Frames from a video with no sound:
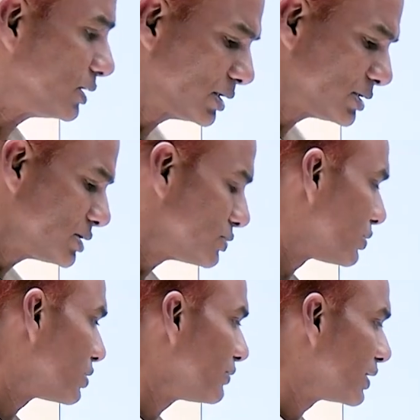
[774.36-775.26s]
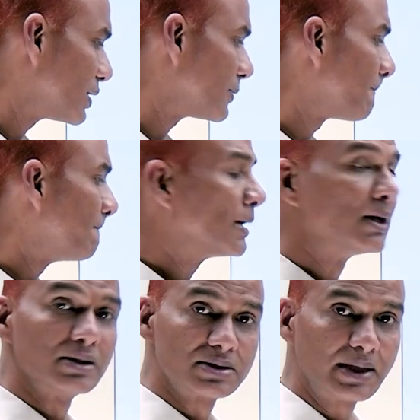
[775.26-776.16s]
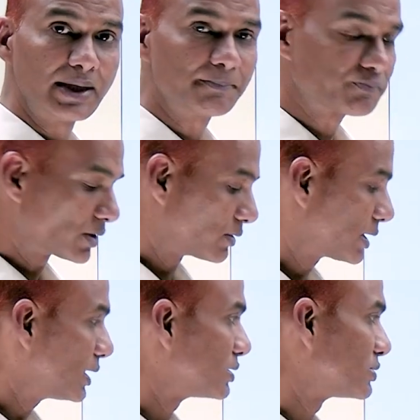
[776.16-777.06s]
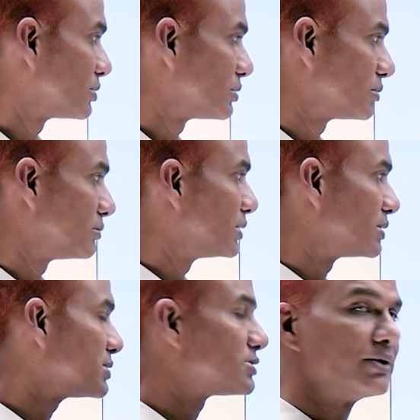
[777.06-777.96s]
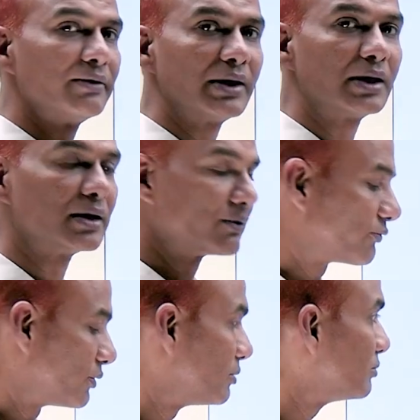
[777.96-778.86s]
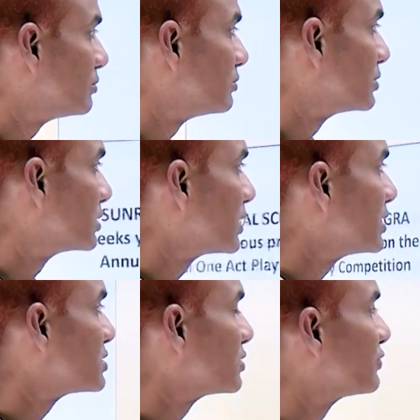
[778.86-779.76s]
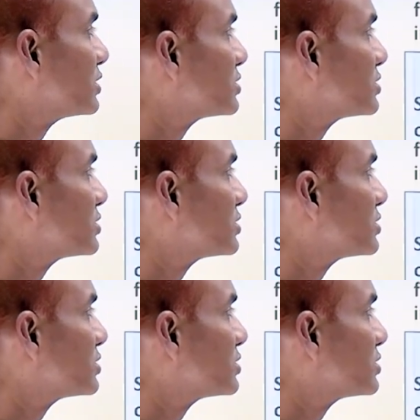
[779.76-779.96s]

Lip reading: This is what we can say. Okay, so in this way we can inform the rest of